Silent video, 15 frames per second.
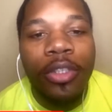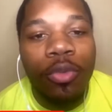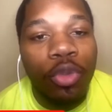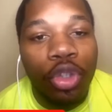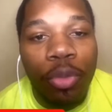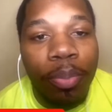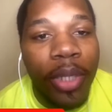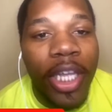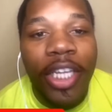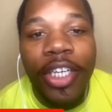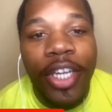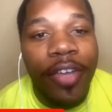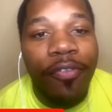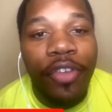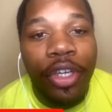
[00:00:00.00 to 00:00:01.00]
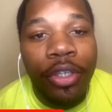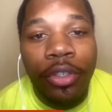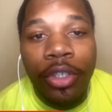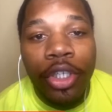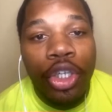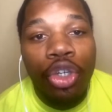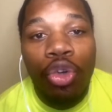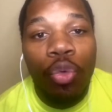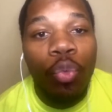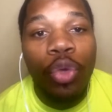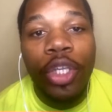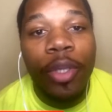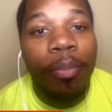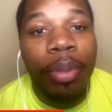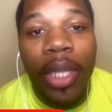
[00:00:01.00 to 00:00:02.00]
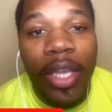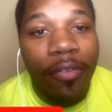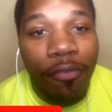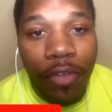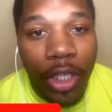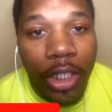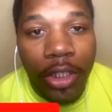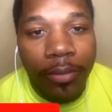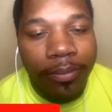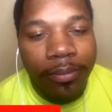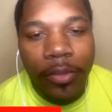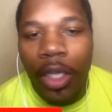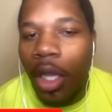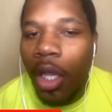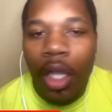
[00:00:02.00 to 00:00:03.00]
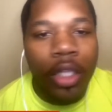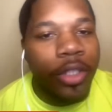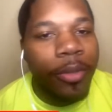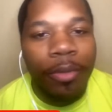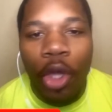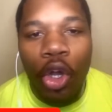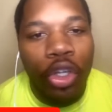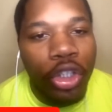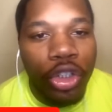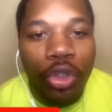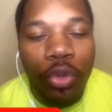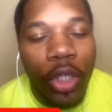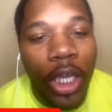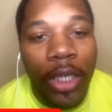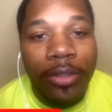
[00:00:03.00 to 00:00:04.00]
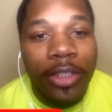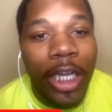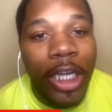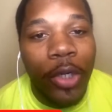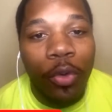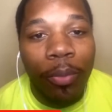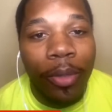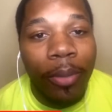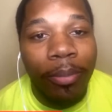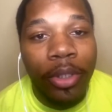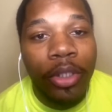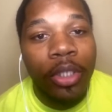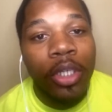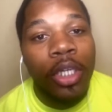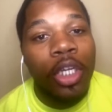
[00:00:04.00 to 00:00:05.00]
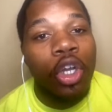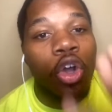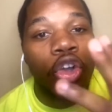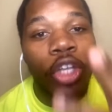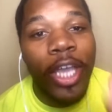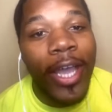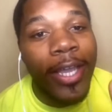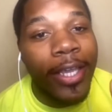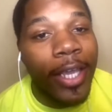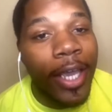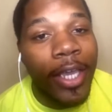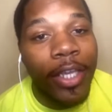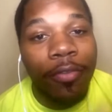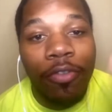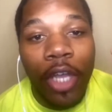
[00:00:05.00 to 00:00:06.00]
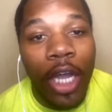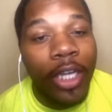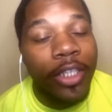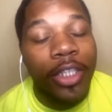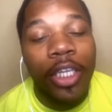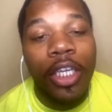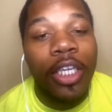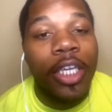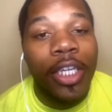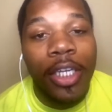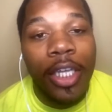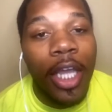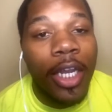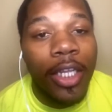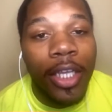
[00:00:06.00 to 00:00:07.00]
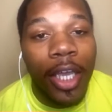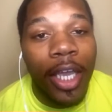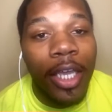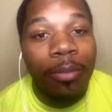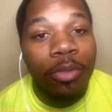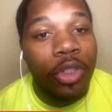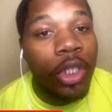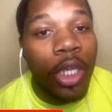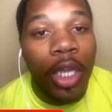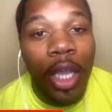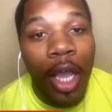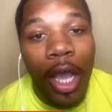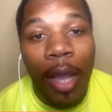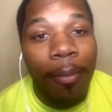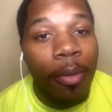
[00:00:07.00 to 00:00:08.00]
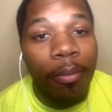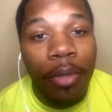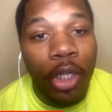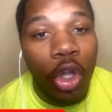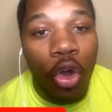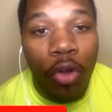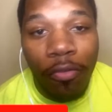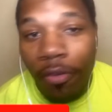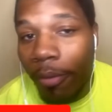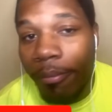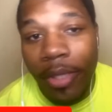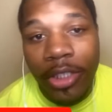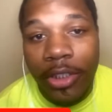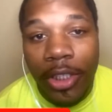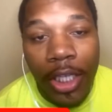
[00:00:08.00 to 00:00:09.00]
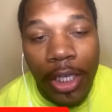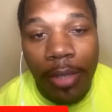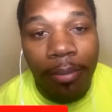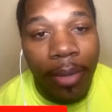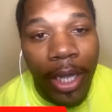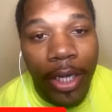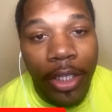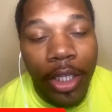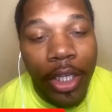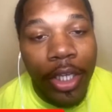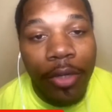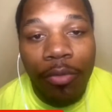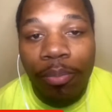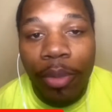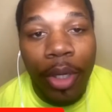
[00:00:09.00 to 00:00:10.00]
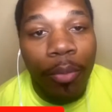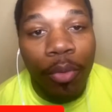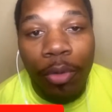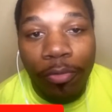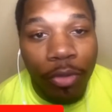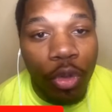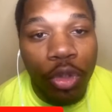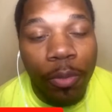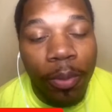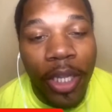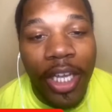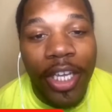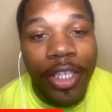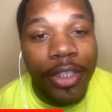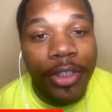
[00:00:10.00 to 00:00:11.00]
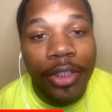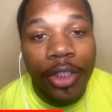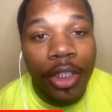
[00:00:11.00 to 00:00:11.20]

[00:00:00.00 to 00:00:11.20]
when you play Denver, when you play Philly. Them the only two games I can remember. Cognac Gang, if y'all can think of any other games, comment below if I'm missing anybody. Mm-hmm. But when Vooch plays